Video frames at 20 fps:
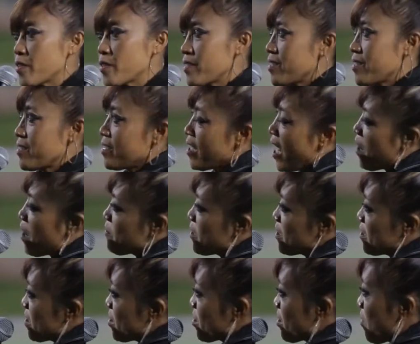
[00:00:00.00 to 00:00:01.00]
for
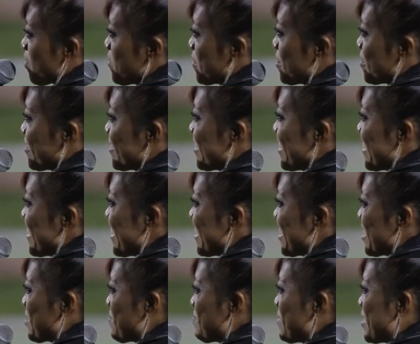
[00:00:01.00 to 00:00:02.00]
having this
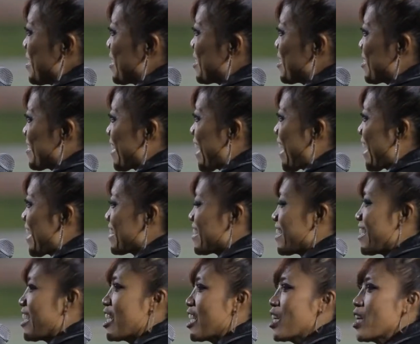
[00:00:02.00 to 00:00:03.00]
opportunity to be here tonight.